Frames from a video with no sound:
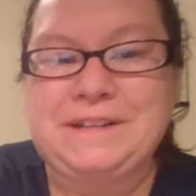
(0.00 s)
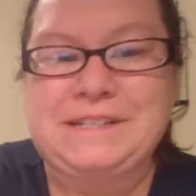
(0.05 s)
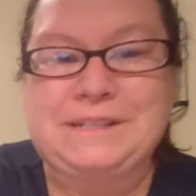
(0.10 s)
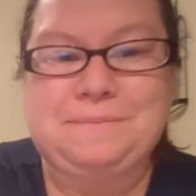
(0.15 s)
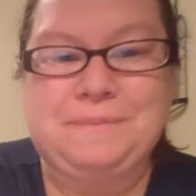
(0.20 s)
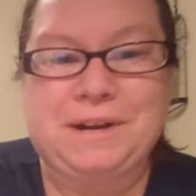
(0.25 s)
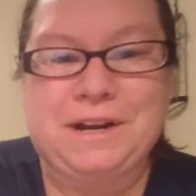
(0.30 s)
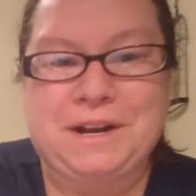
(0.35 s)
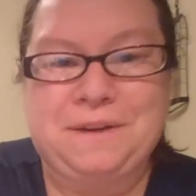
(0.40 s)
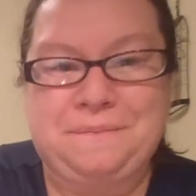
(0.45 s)

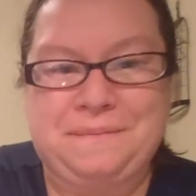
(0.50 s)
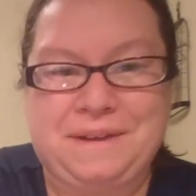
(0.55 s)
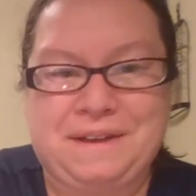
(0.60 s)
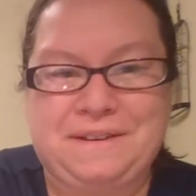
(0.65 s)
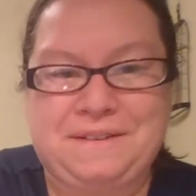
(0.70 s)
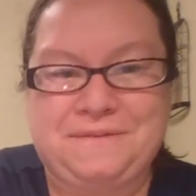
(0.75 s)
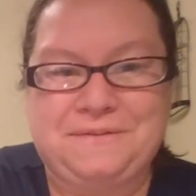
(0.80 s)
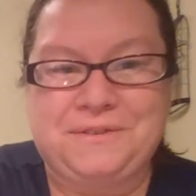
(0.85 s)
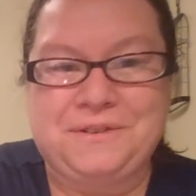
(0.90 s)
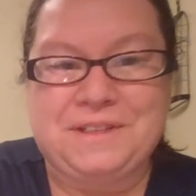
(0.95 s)

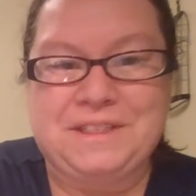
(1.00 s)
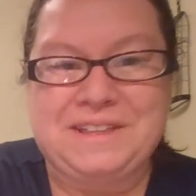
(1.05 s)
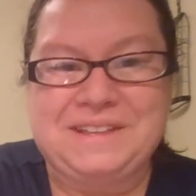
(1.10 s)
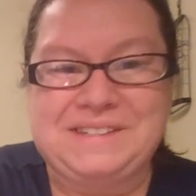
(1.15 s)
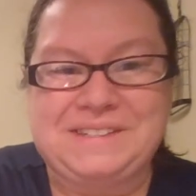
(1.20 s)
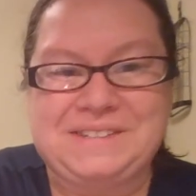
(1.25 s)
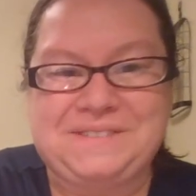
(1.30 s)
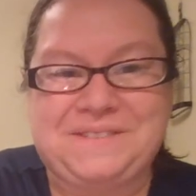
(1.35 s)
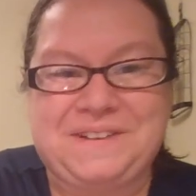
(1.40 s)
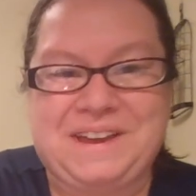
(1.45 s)
experiment for
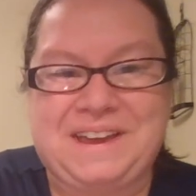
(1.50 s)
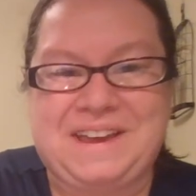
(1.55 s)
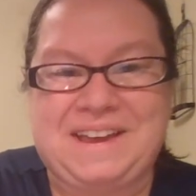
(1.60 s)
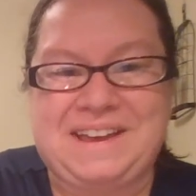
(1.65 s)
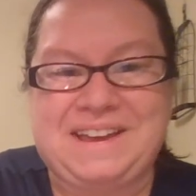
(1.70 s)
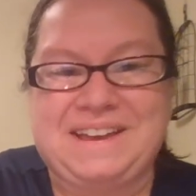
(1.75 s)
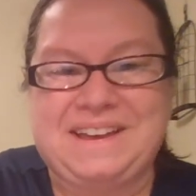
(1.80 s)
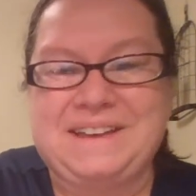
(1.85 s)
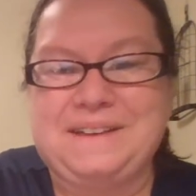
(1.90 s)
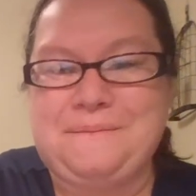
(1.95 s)
this week.
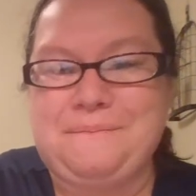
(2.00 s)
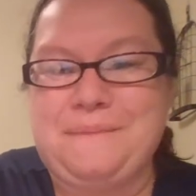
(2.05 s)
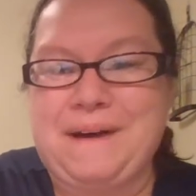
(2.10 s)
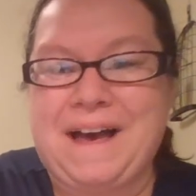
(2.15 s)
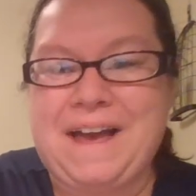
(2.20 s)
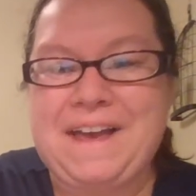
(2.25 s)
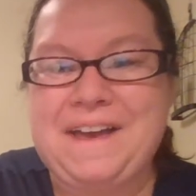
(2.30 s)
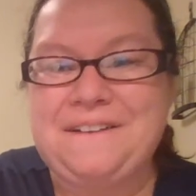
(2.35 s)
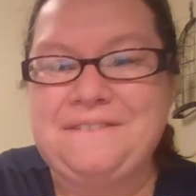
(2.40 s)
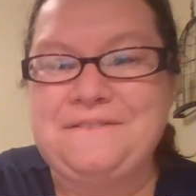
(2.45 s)

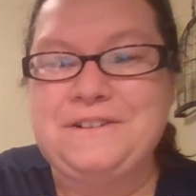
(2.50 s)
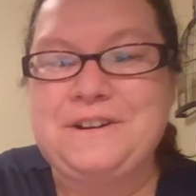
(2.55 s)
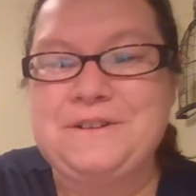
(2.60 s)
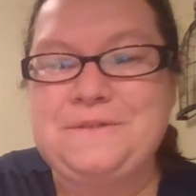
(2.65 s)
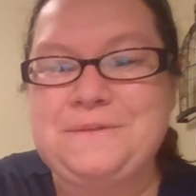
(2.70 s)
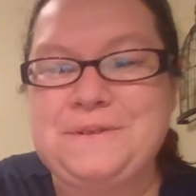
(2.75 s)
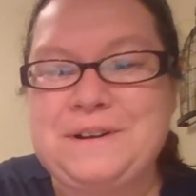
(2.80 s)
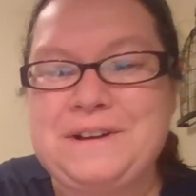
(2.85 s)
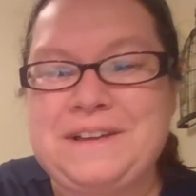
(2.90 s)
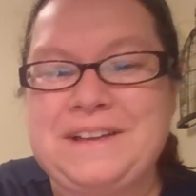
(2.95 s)
Bye,
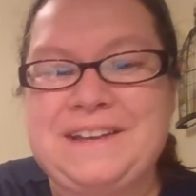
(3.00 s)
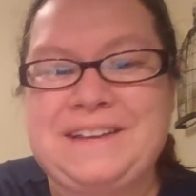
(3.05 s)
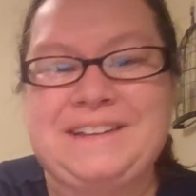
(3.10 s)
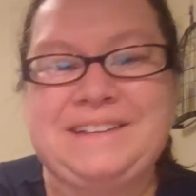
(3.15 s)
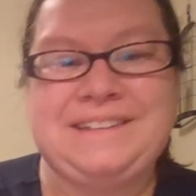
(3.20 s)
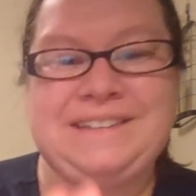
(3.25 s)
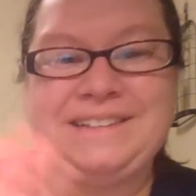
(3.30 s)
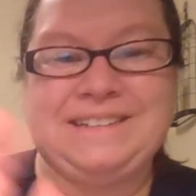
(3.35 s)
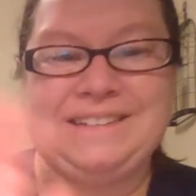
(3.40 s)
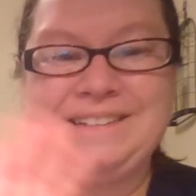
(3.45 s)

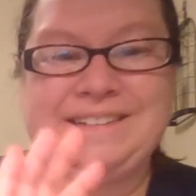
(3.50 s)
everyone.